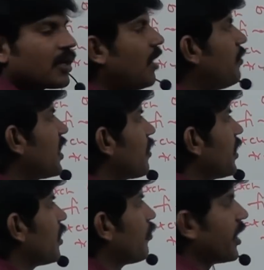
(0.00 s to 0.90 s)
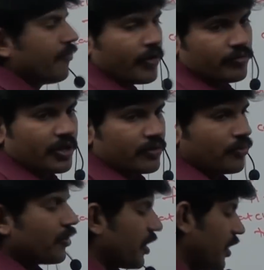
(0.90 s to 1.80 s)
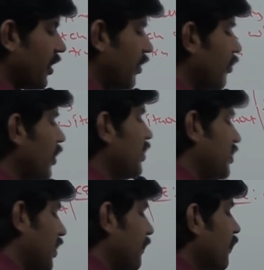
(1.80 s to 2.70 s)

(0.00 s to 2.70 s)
comparative error by default we are going to get right. Okay, this.